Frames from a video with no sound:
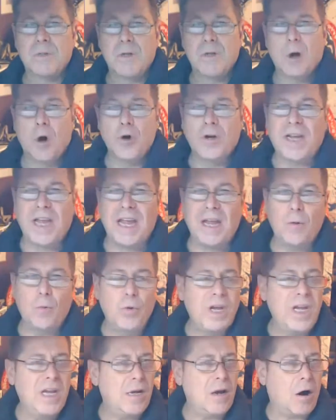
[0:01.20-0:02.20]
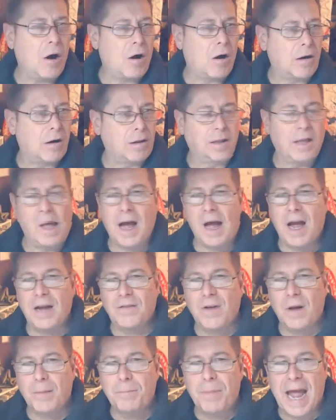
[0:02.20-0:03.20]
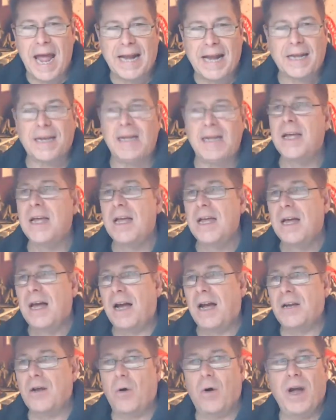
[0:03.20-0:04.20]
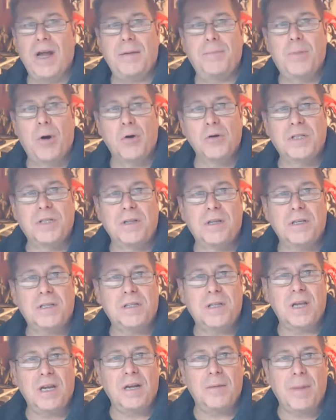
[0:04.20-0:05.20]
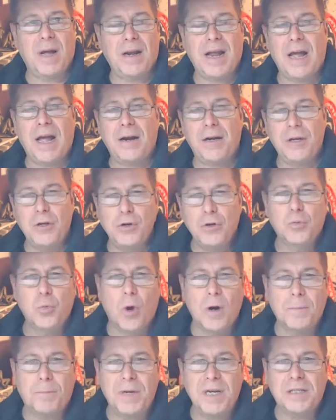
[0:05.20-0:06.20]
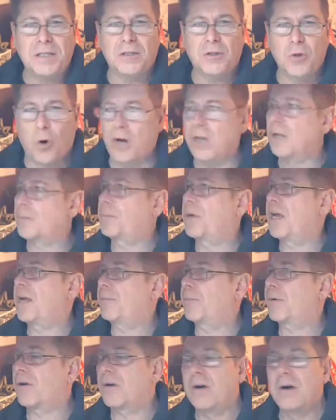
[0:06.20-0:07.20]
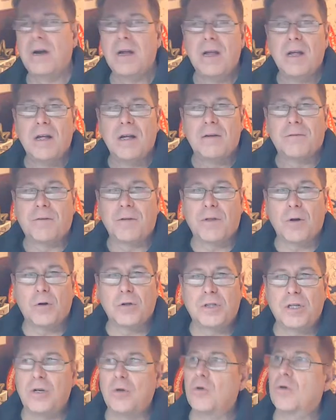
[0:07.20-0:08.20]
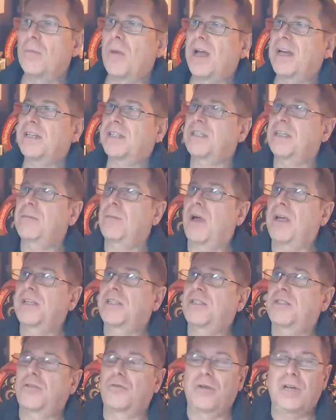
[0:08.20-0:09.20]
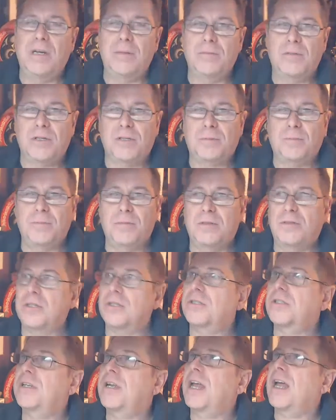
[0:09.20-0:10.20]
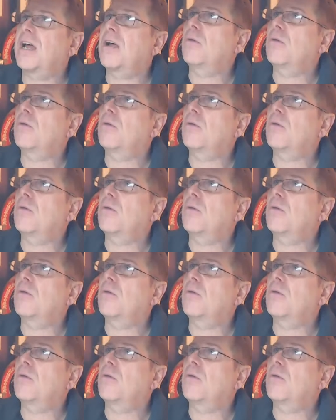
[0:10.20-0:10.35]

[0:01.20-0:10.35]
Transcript: Okay, we are live. I'm back. I know I had posted this thing about how to use one piece of toilet paper. For those of you who might have seen my stream just now